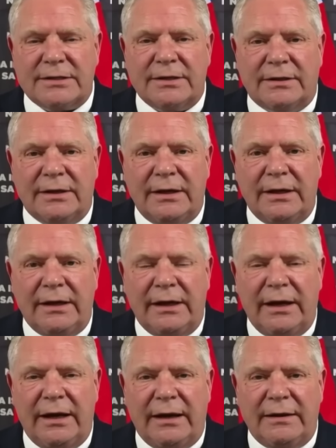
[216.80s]
message was
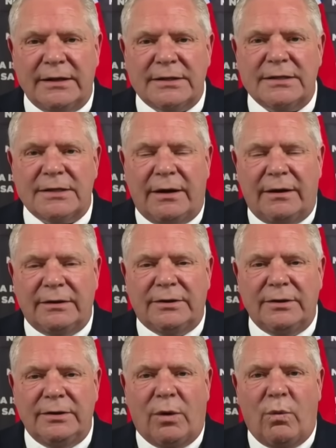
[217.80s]
clear.
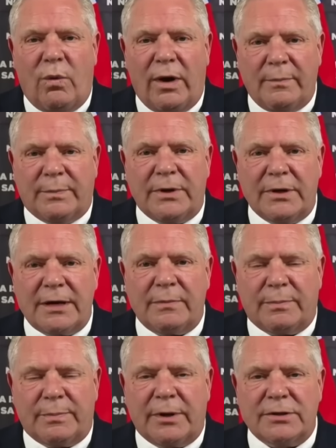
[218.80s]
You raise
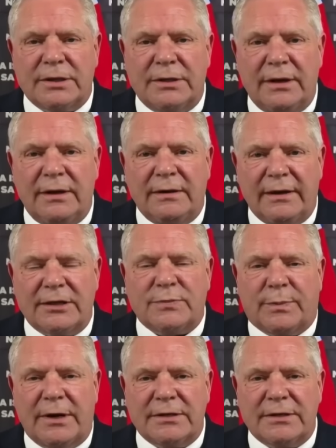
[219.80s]
tariffs on our goods,